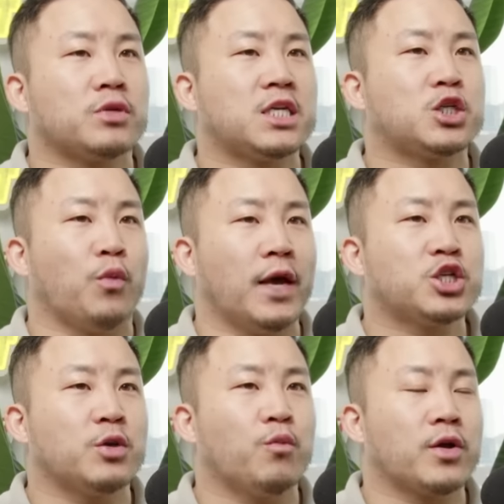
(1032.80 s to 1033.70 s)
a
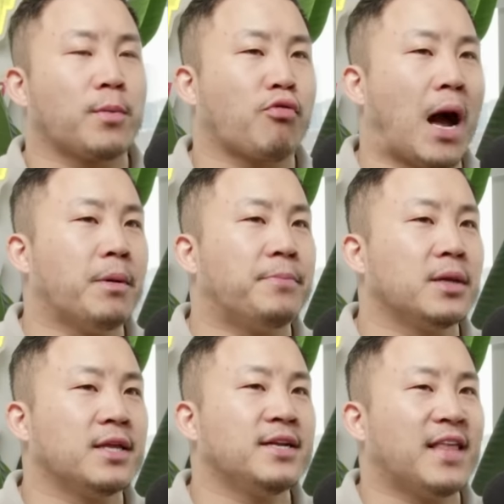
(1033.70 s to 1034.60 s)
situation where the
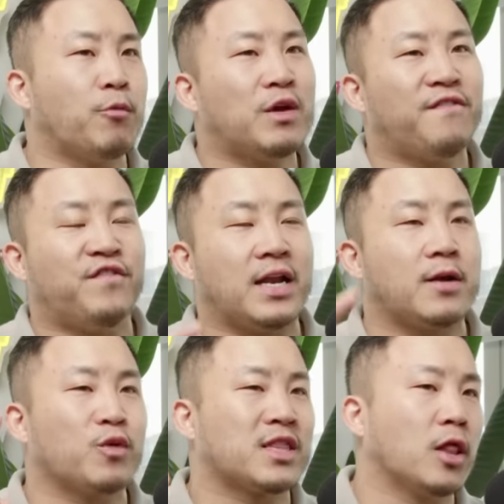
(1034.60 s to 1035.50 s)
probability that we fit
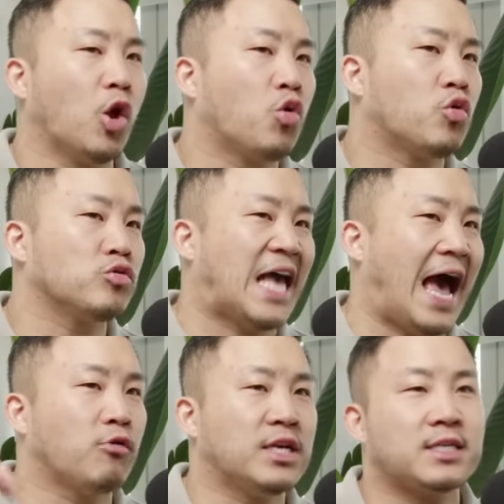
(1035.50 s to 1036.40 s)
in with the local
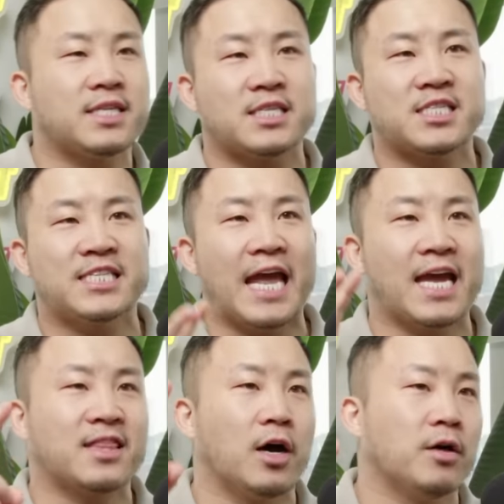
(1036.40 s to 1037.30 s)
townies that stay
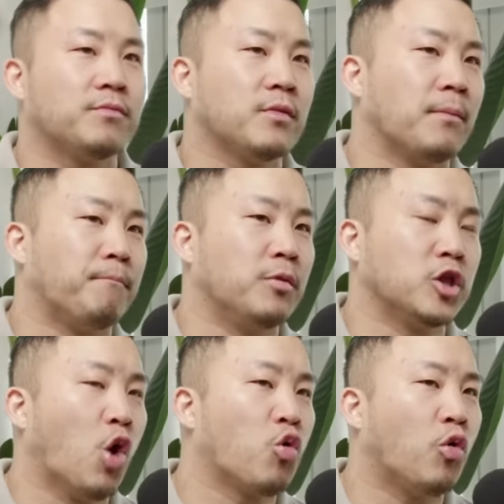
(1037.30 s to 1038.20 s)
at the
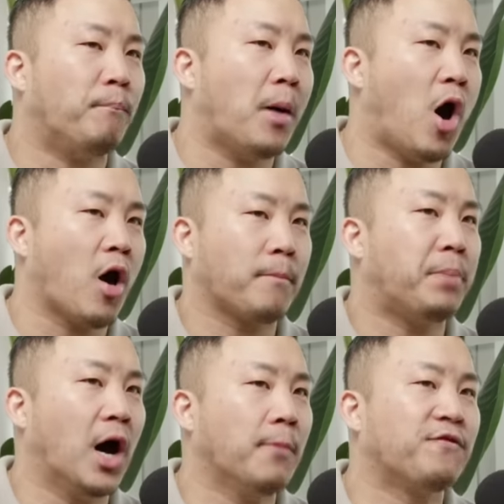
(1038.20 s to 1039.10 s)
local bar
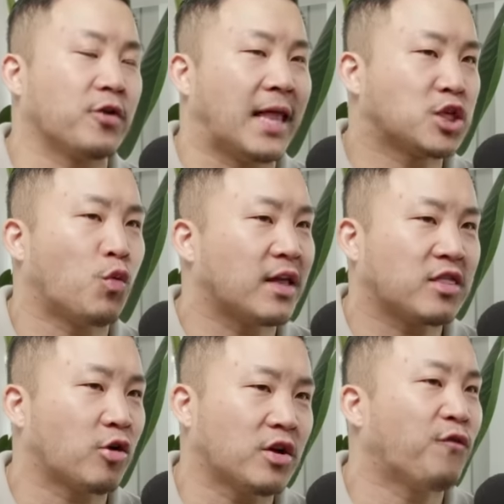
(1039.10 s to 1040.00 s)
pub for like 20
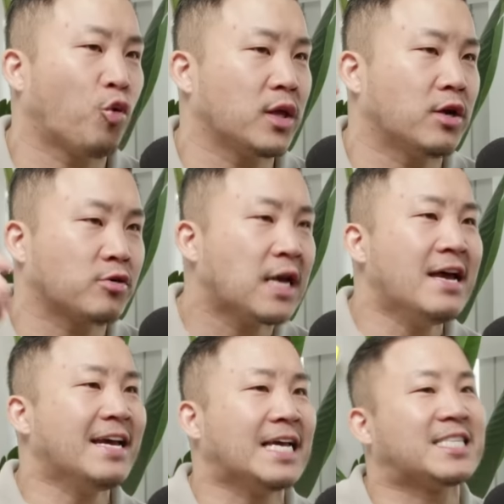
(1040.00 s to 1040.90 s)
30 40
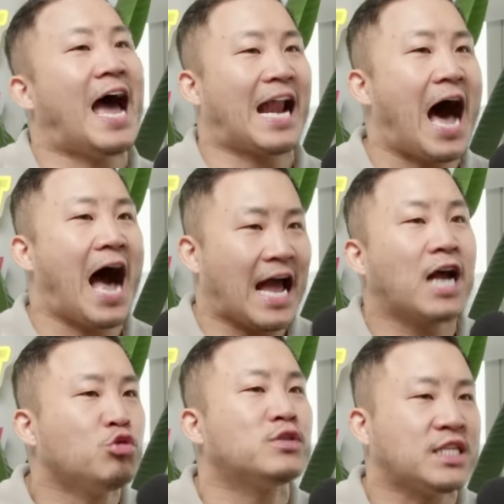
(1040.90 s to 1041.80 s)
years is that high i
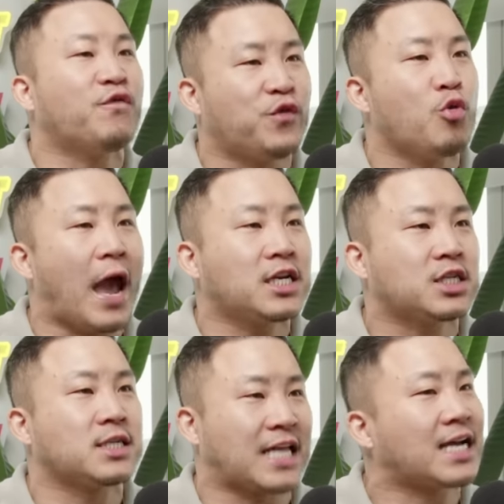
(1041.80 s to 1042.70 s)
do see few
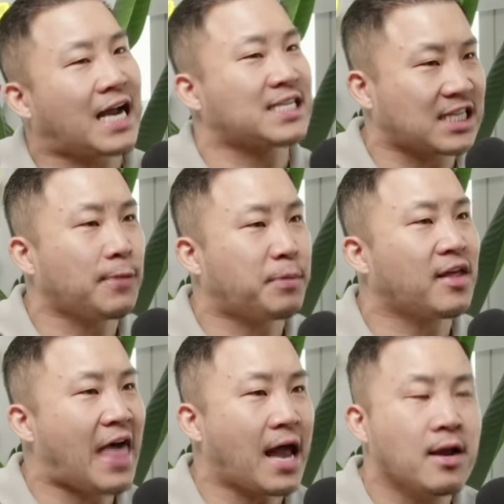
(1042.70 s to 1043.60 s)
asians like kind of slip into
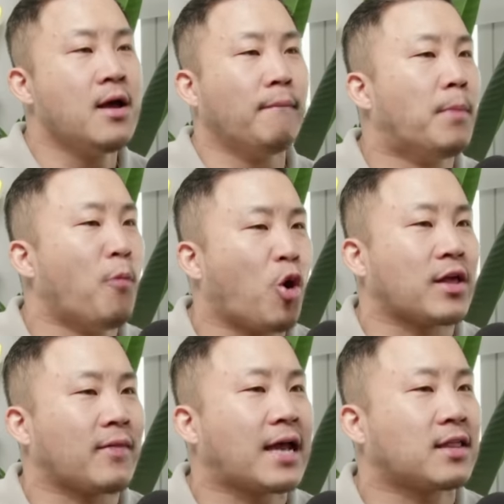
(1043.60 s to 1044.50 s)
that mm -hmm. but more
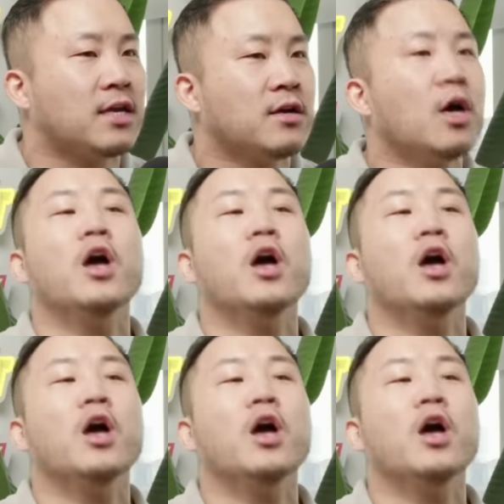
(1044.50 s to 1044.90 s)
than likely